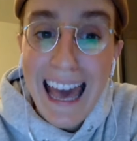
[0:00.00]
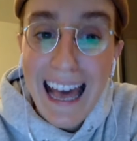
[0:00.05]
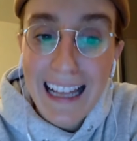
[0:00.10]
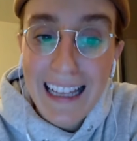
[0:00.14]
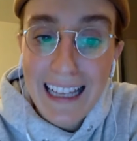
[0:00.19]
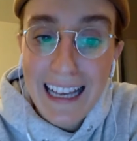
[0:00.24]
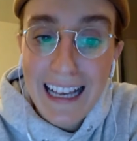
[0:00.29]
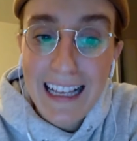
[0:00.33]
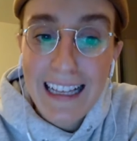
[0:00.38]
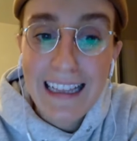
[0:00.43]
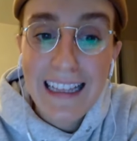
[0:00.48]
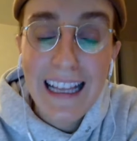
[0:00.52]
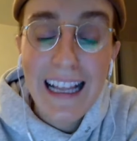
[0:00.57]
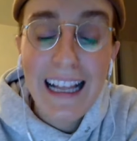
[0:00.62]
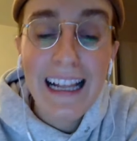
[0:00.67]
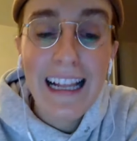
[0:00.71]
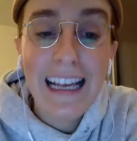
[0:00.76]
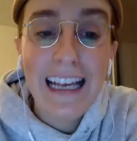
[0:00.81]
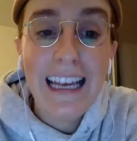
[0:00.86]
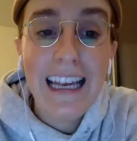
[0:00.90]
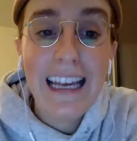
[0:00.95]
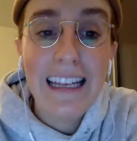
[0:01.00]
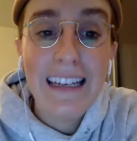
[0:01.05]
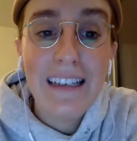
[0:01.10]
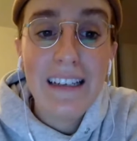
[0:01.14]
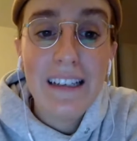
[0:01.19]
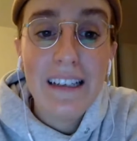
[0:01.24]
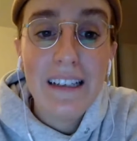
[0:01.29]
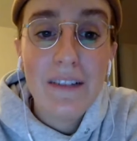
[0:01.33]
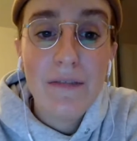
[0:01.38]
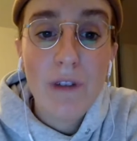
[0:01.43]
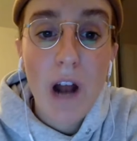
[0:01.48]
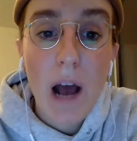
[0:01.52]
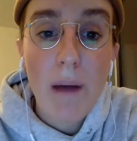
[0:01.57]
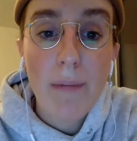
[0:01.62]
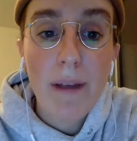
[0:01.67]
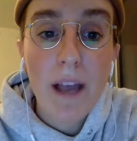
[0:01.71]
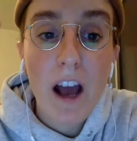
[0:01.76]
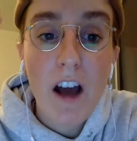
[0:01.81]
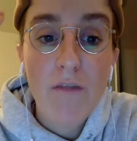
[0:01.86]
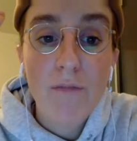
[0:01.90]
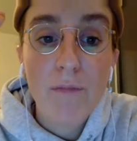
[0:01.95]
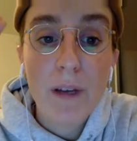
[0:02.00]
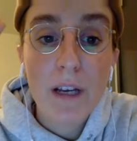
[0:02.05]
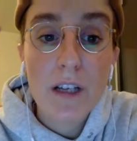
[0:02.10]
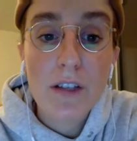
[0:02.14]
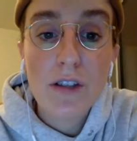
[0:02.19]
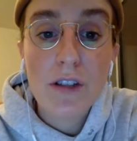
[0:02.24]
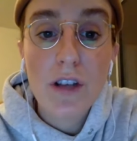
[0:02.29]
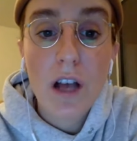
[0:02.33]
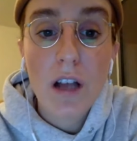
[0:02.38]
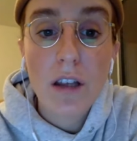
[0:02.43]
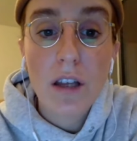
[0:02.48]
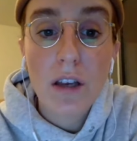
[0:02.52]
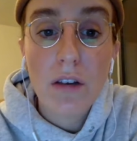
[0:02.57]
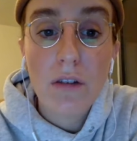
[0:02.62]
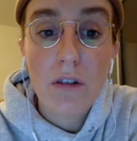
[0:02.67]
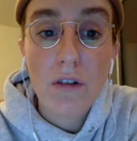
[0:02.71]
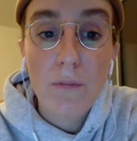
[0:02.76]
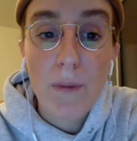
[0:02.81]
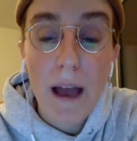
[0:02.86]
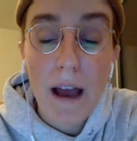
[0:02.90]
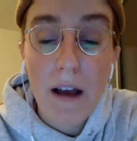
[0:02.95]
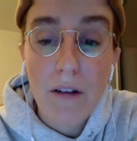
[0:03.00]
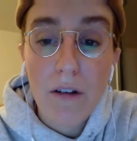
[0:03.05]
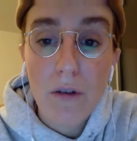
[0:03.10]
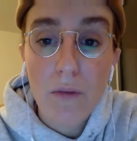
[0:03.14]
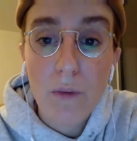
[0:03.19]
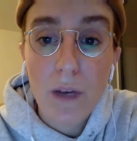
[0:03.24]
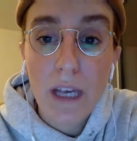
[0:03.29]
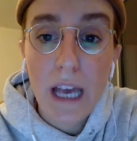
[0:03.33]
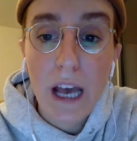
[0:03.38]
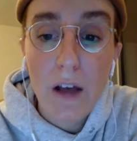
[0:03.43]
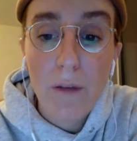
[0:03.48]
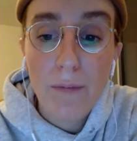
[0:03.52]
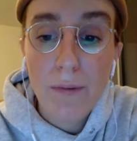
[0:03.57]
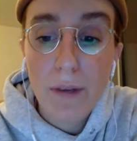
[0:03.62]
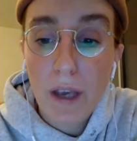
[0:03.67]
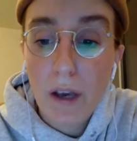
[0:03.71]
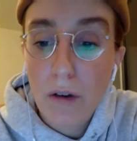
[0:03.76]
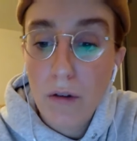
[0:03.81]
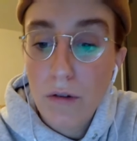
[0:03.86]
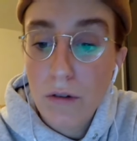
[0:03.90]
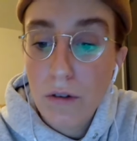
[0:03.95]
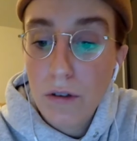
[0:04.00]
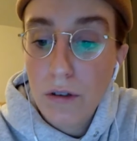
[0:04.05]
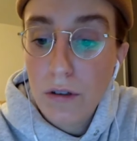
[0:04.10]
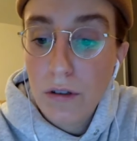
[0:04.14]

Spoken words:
Ella and Lillian, Robbie Hoffman Consulting Group. How can we help you?